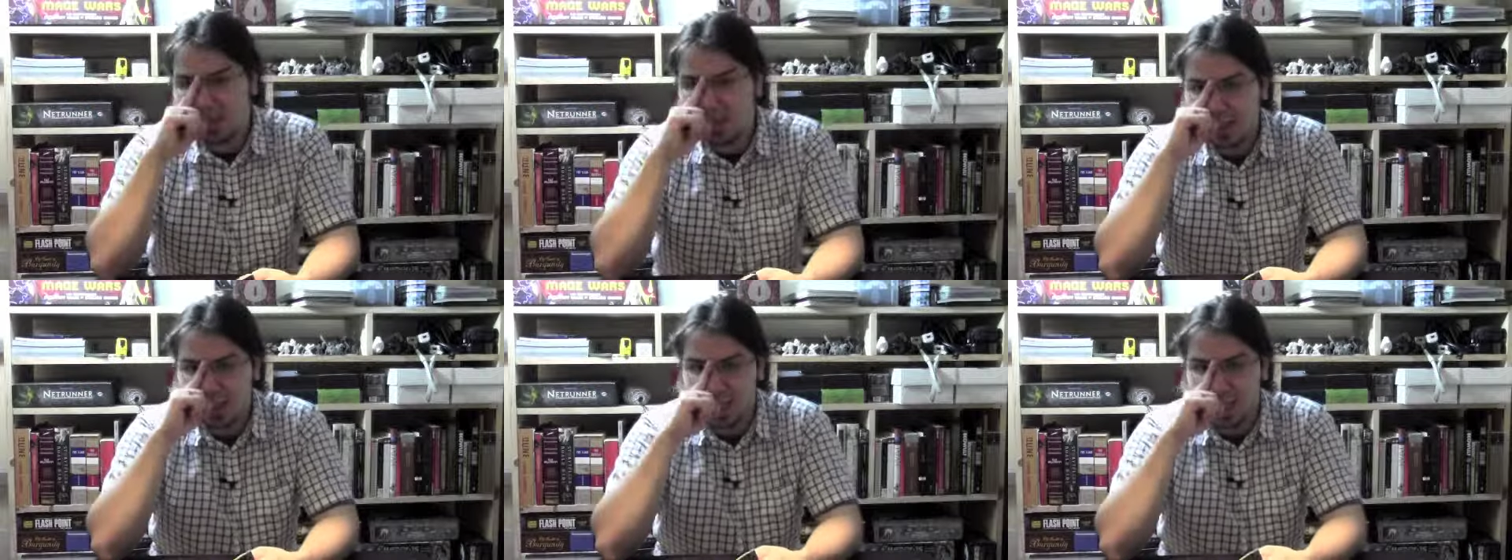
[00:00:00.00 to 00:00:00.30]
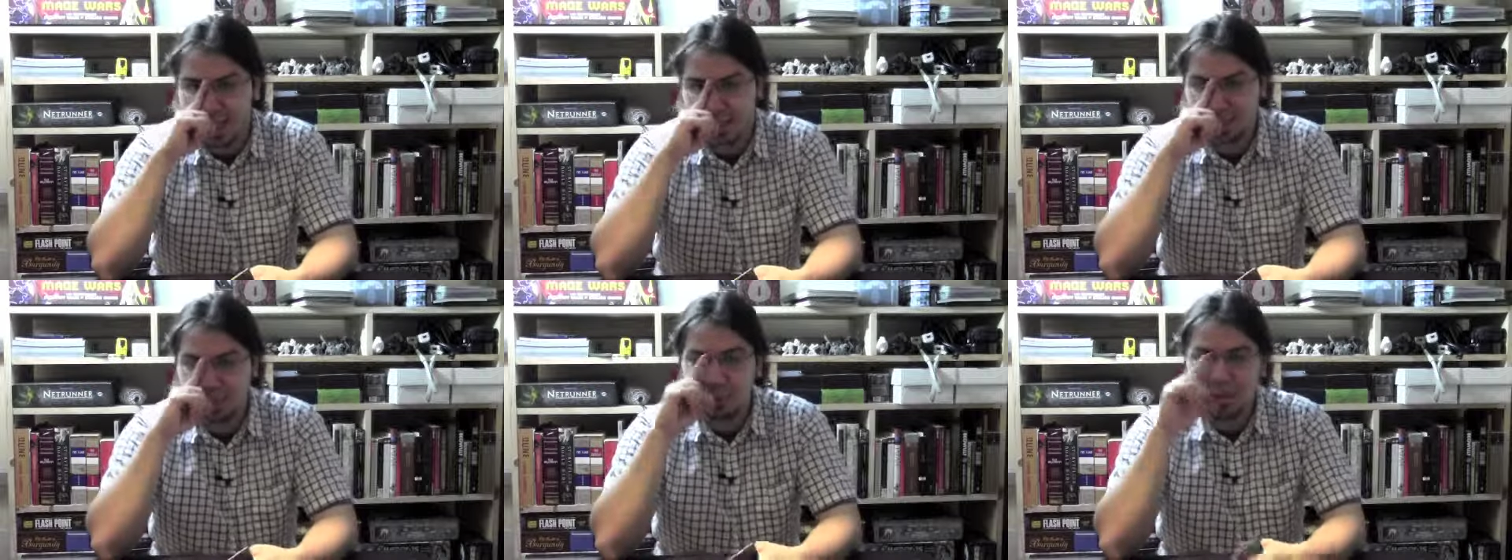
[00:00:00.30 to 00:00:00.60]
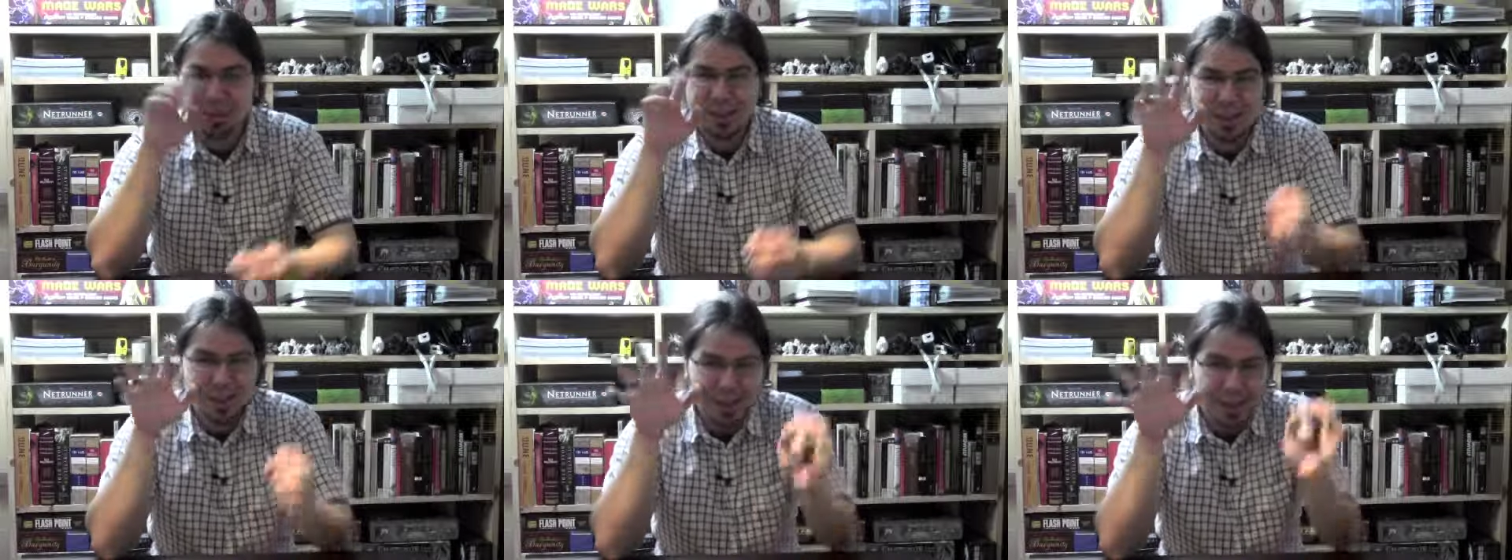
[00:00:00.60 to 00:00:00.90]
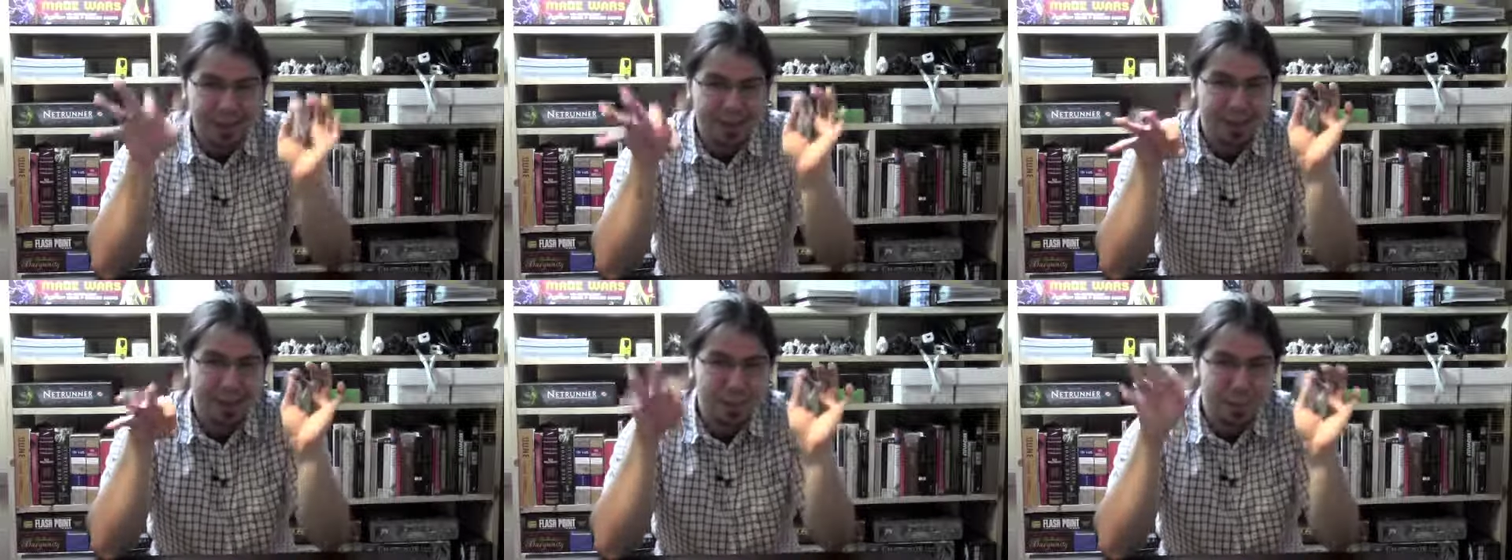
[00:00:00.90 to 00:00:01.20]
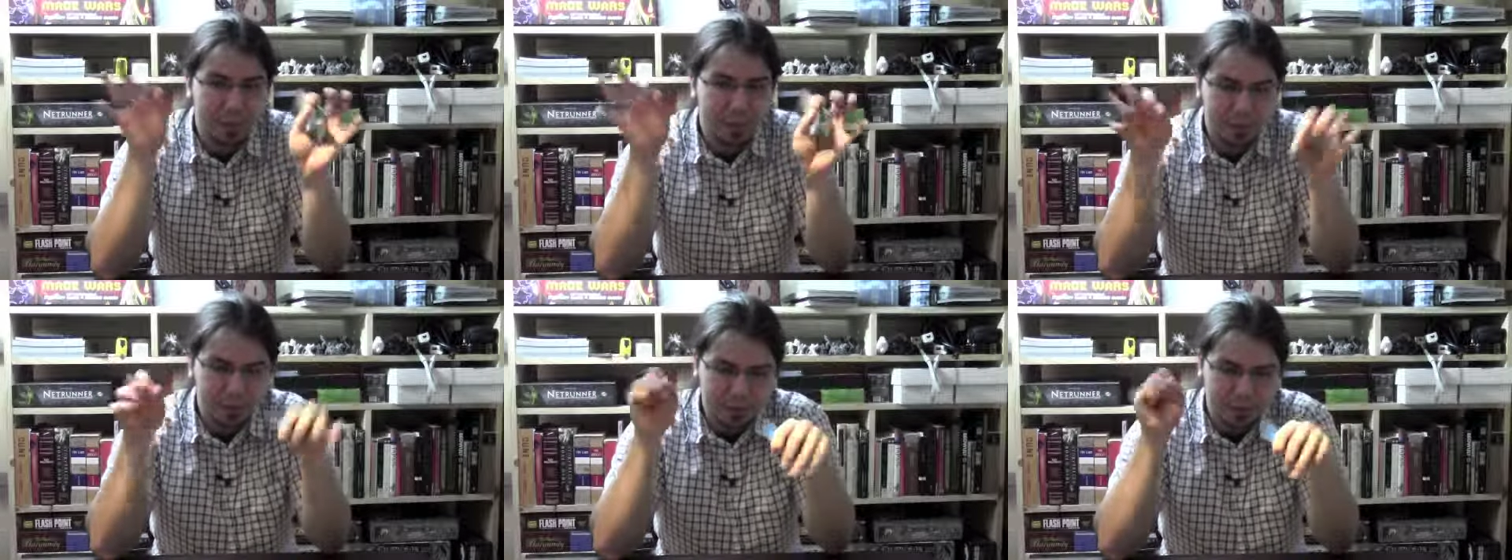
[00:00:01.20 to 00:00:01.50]
leading to a little
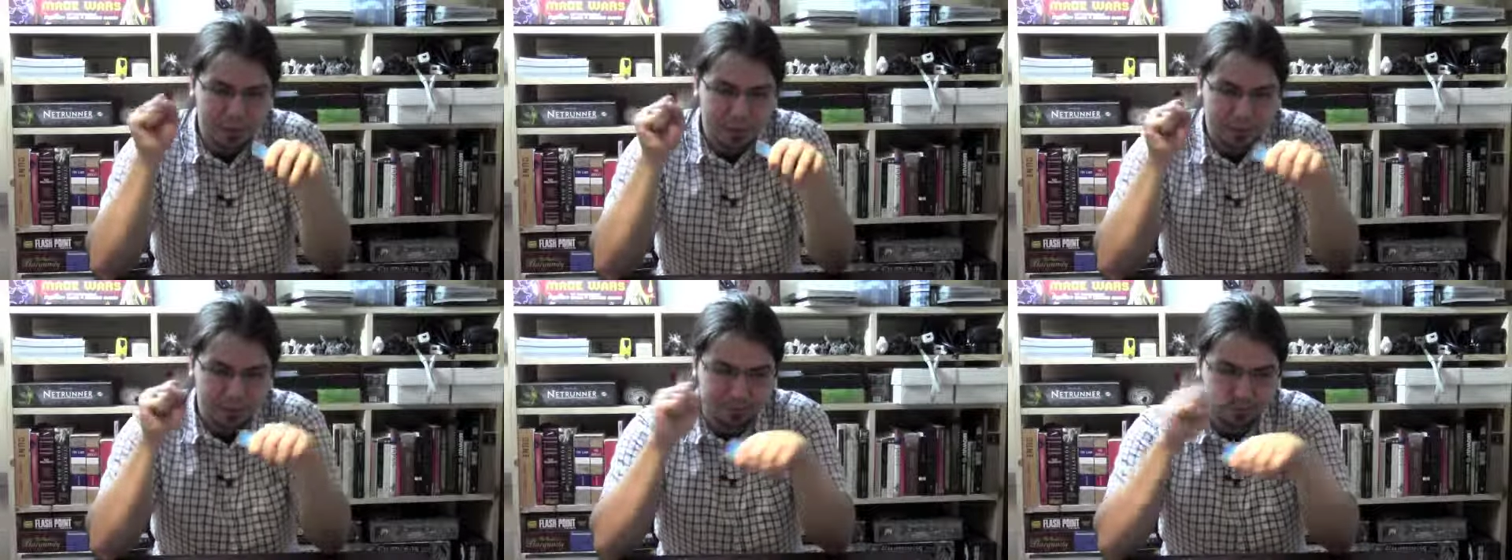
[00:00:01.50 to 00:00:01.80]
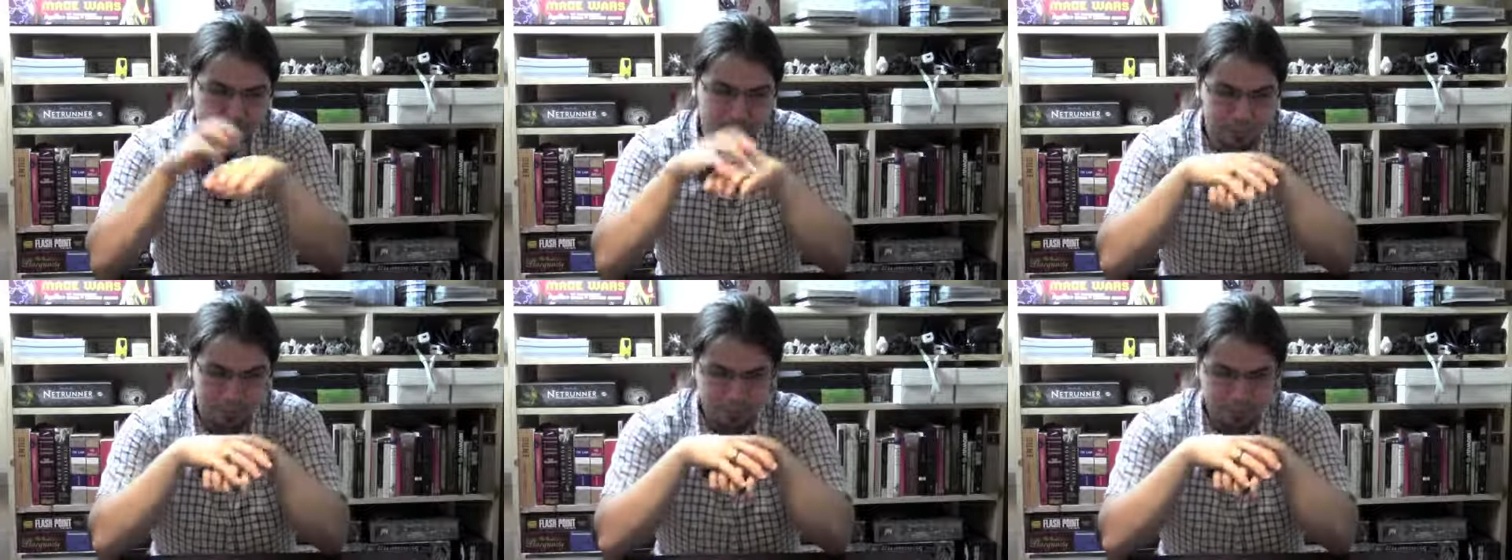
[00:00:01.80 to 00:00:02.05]
bit of a